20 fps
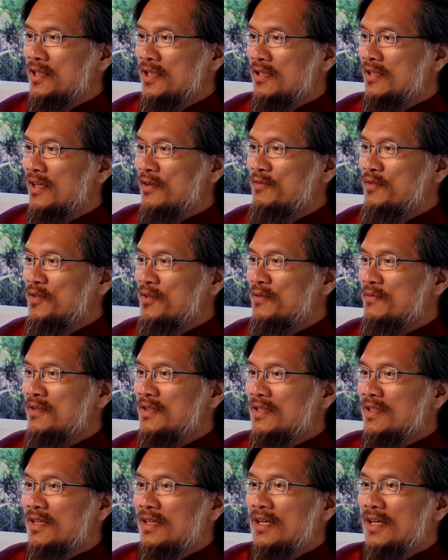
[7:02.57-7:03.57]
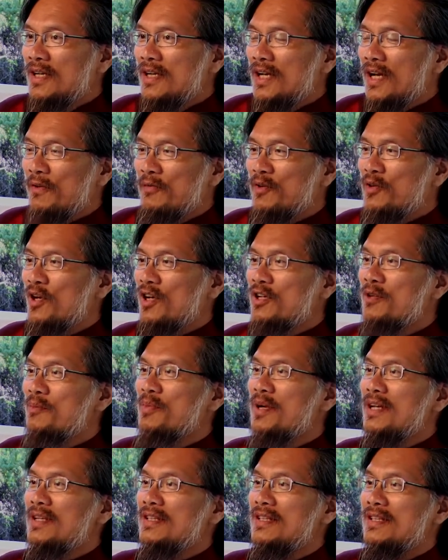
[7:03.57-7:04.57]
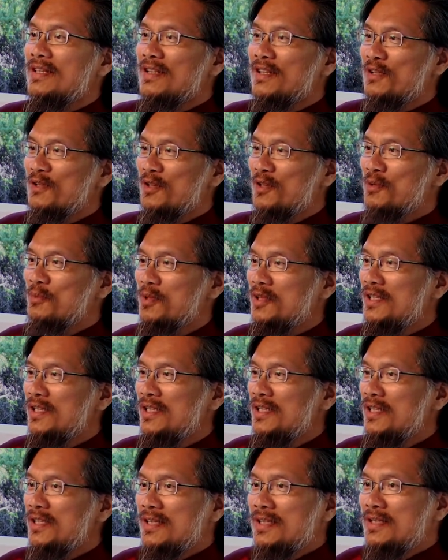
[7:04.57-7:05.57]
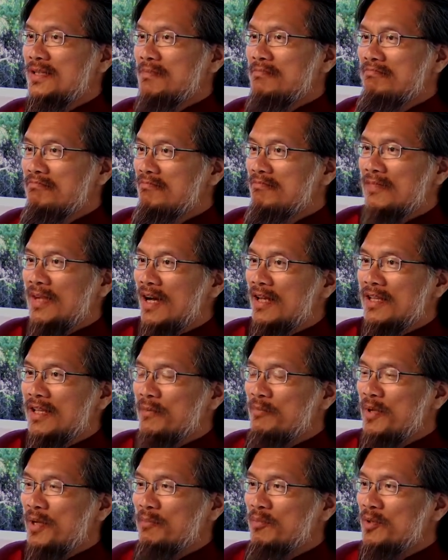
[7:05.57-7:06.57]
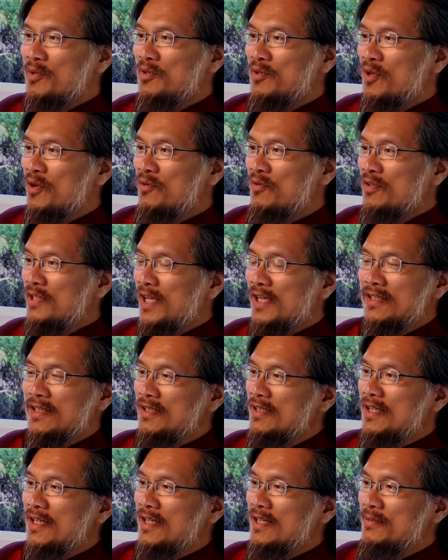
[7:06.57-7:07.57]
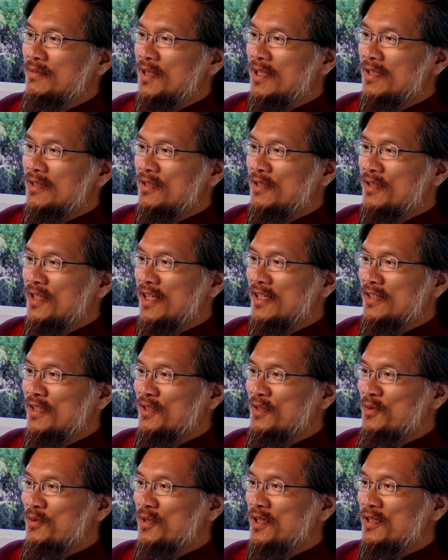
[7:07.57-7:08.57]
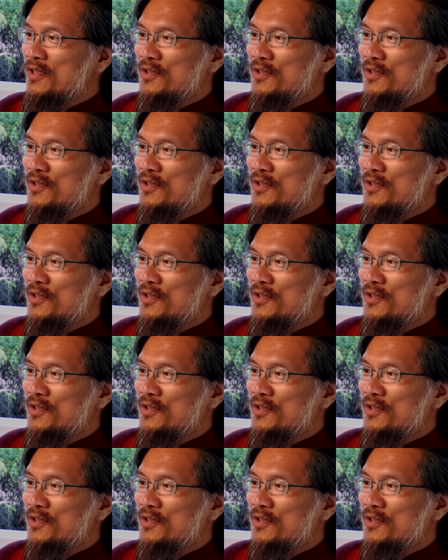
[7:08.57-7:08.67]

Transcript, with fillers: He loved children. If you're talking about globally, I think people don't take the time to understand the story.